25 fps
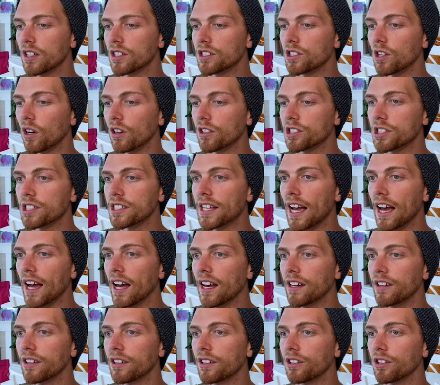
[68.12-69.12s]
So I'll just
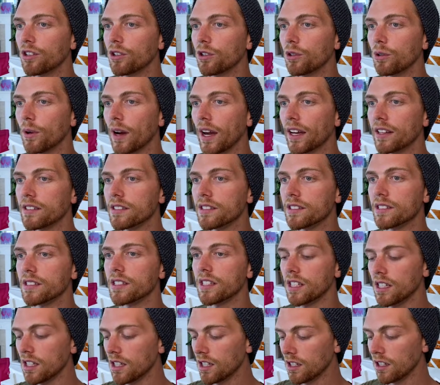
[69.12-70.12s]
add a new
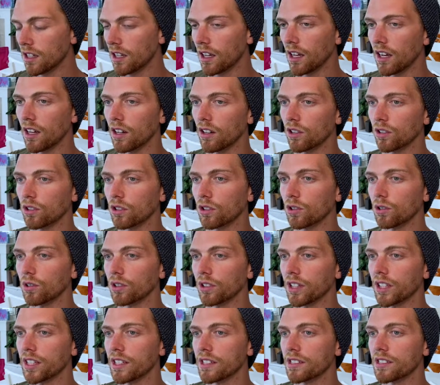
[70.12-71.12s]
entity and I'll
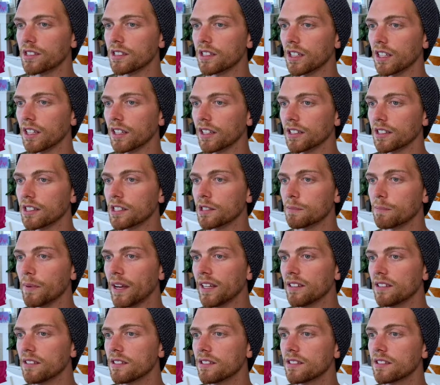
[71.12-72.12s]
call this
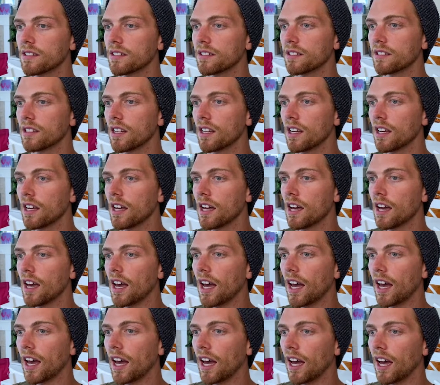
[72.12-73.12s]
expense.
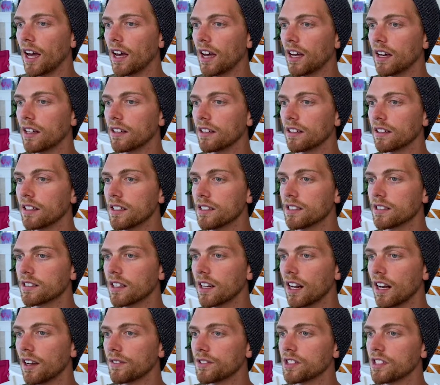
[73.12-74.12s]
And this is
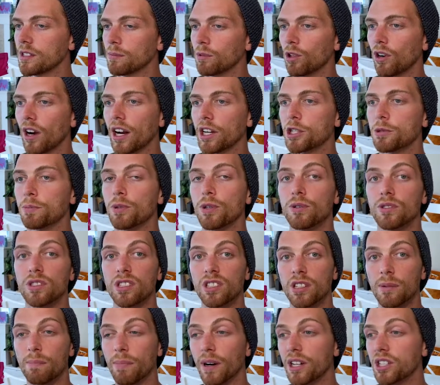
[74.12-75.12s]
gonna have similar attributes
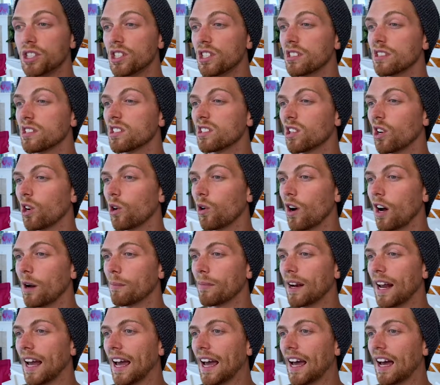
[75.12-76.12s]
to the budget. So I'm
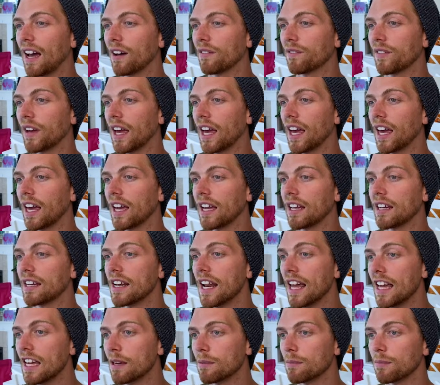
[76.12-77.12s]
gonna have a
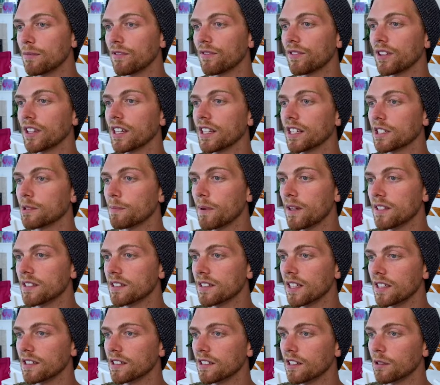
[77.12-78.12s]
name for the
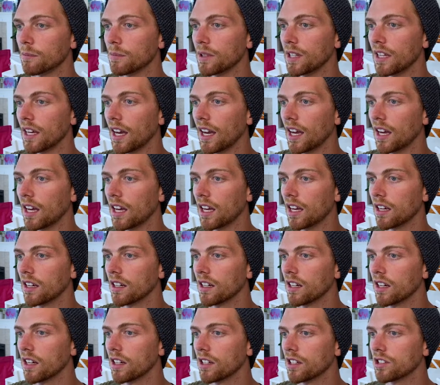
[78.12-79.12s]
expense. That's gonna be a
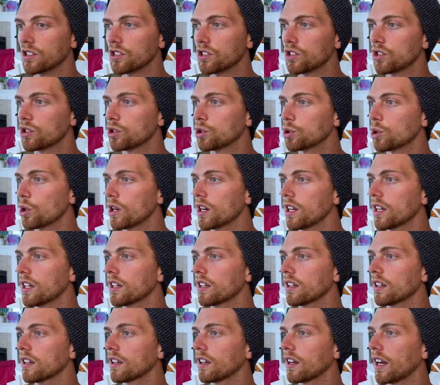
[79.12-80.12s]

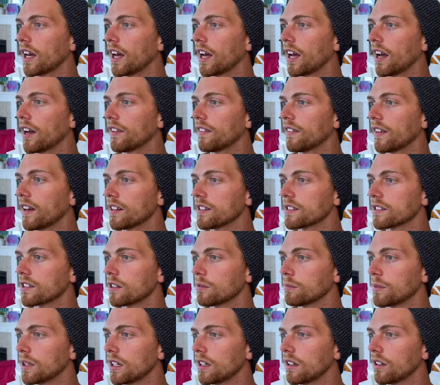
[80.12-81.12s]
string and that's
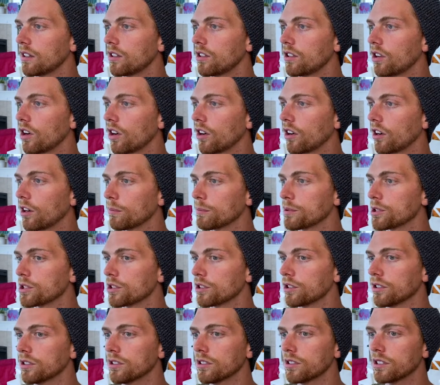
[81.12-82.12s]
gonna be
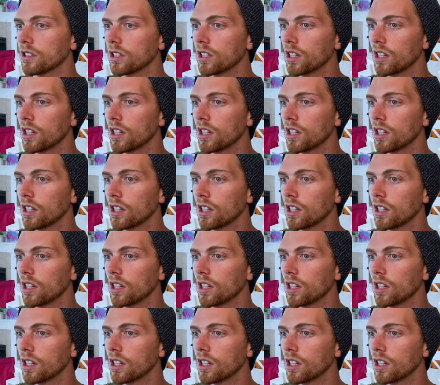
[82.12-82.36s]
non-optional.